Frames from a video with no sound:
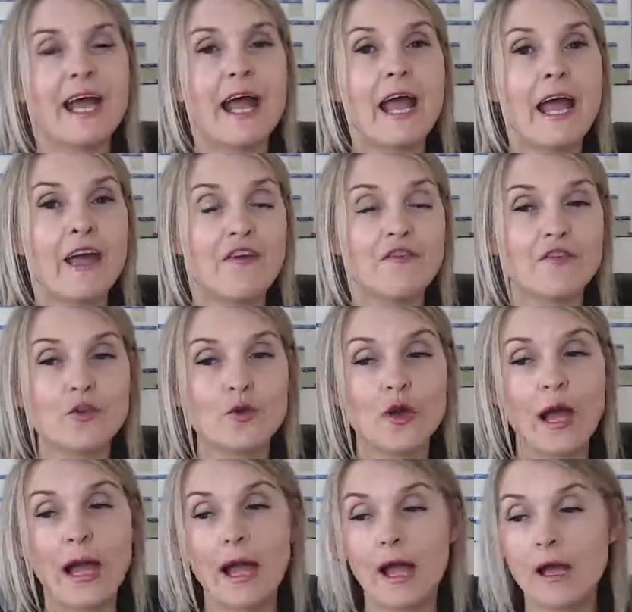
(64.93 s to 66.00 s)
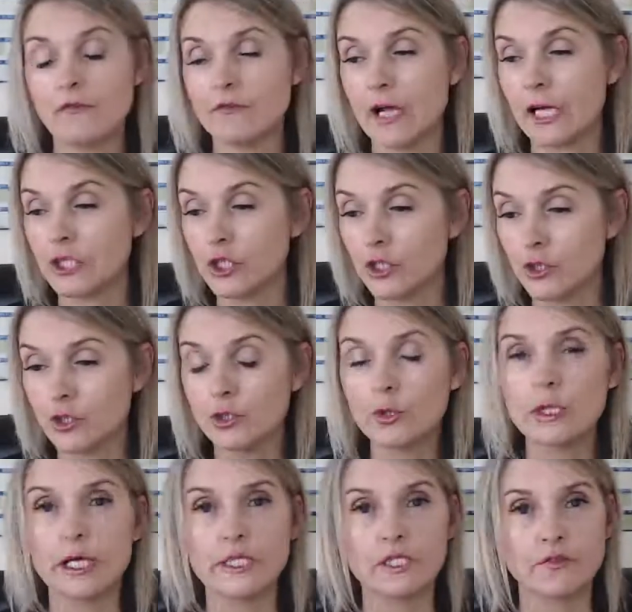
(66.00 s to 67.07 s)
if you have a to-do
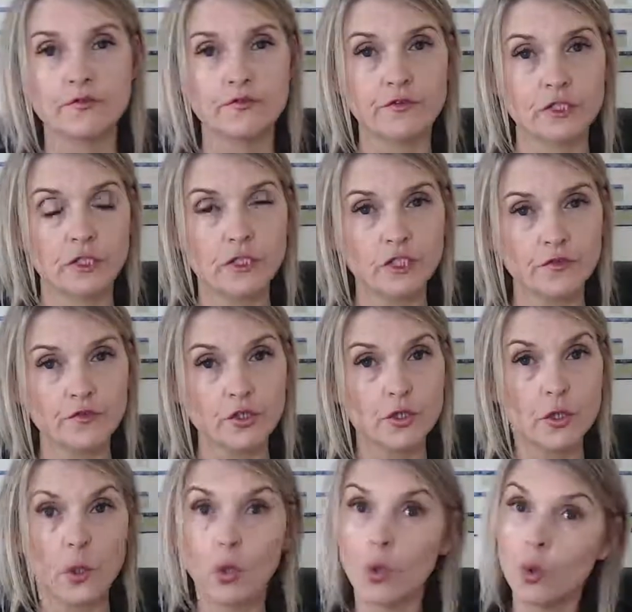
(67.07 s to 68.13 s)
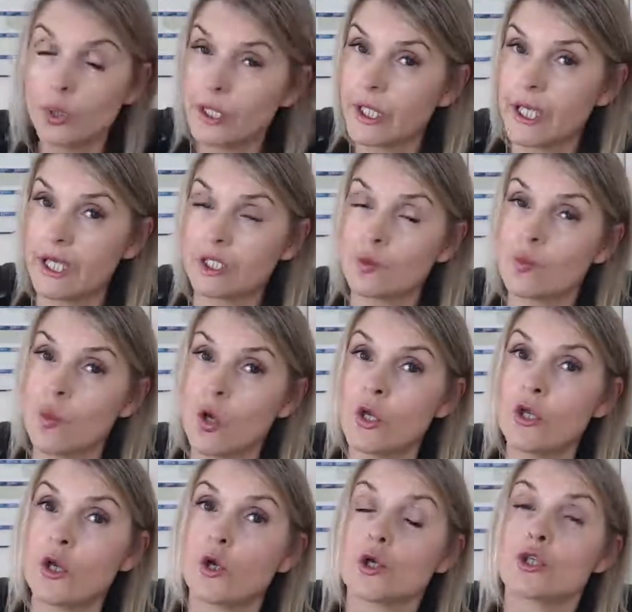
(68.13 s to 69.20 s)
list in front of you that only has
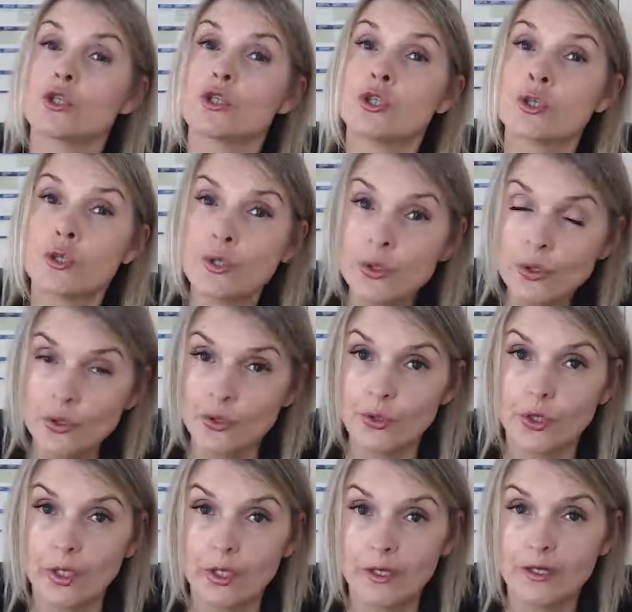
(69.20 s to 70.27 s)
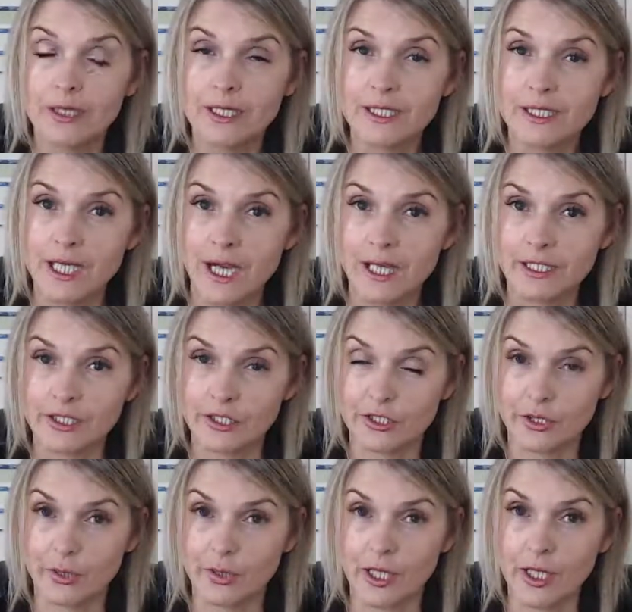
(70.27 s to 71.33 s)
one or two
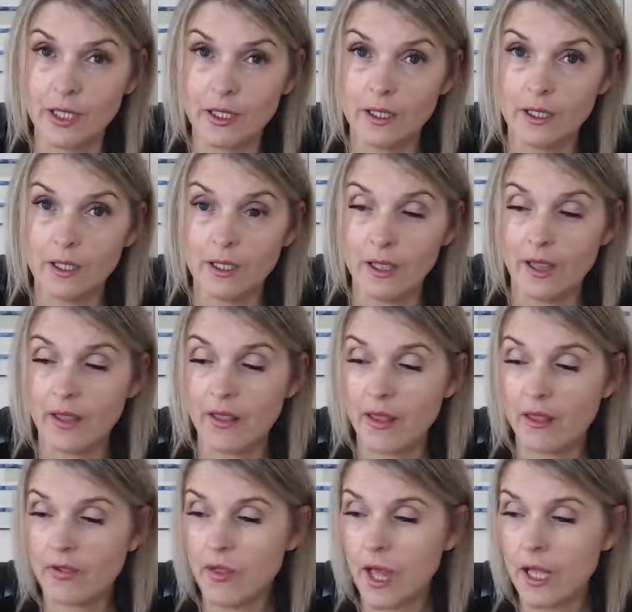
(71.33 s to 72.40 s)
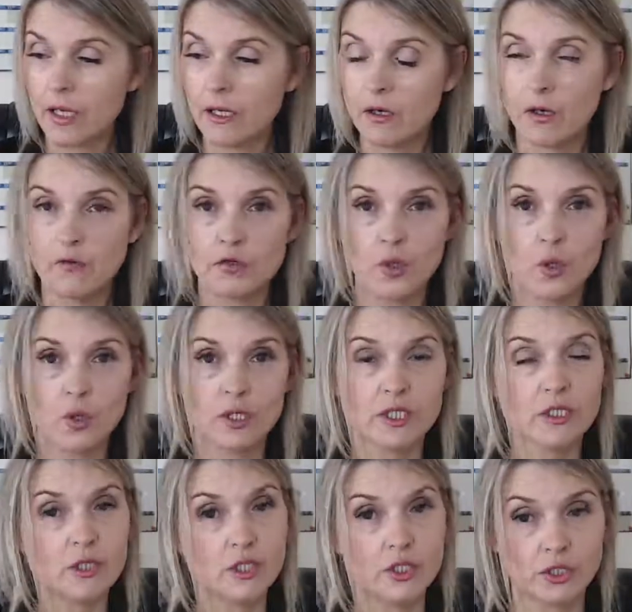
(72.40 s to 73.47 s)
tasks on it, then of
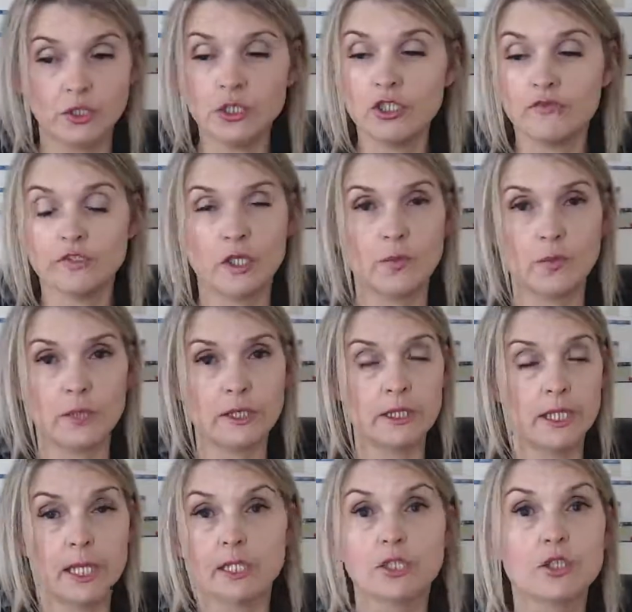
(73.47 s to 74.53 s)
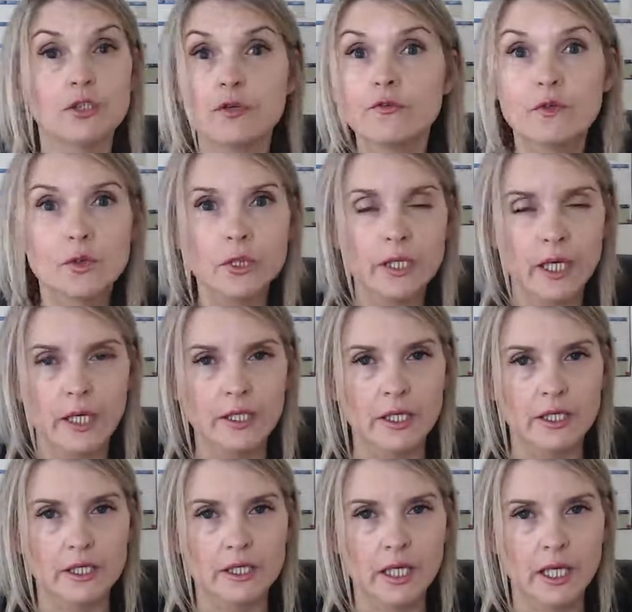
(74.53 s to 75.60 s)
course, as soon as you've done one task, you've only got
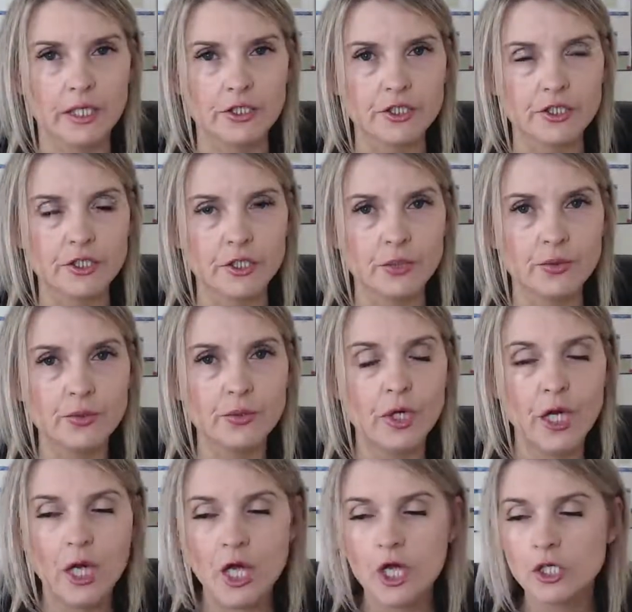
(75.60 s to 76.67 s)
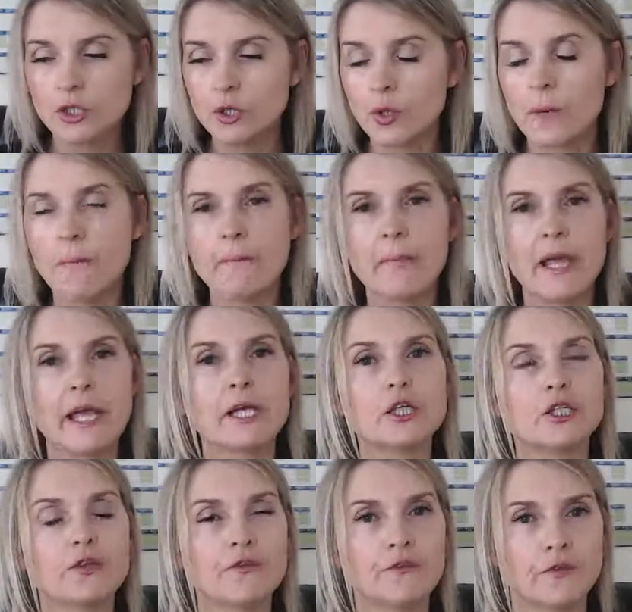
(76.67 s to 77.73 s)
another task to go. So it
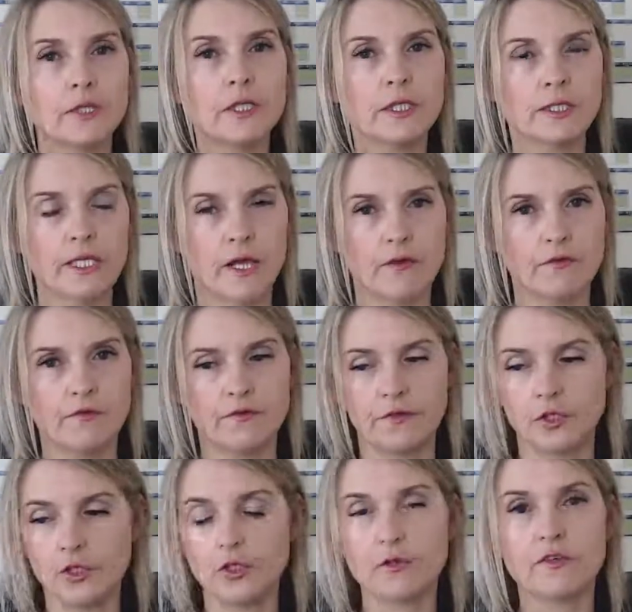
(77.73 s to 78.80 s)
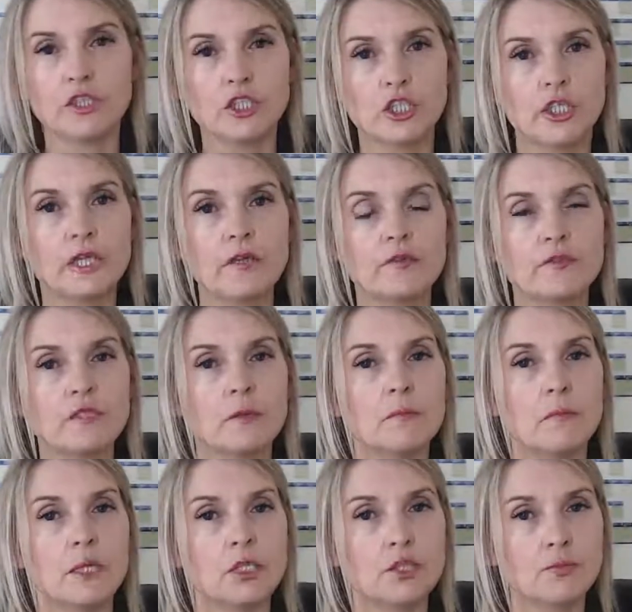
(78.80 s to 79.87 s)
makes you feel as if you've achieved
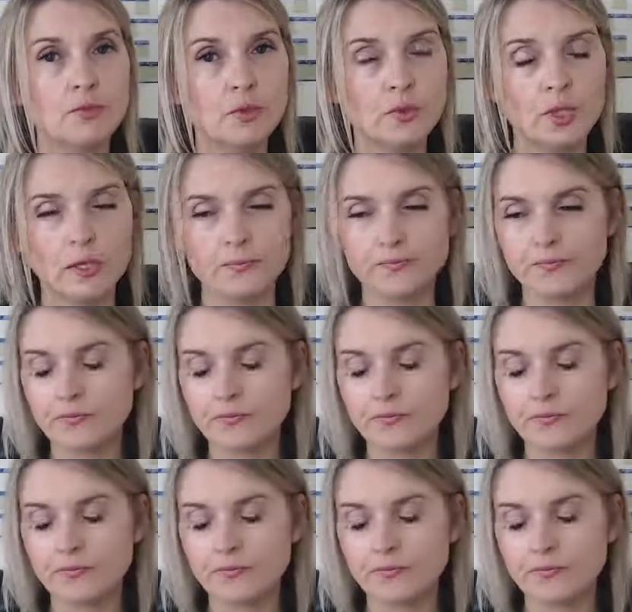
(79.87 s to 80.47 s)
much more.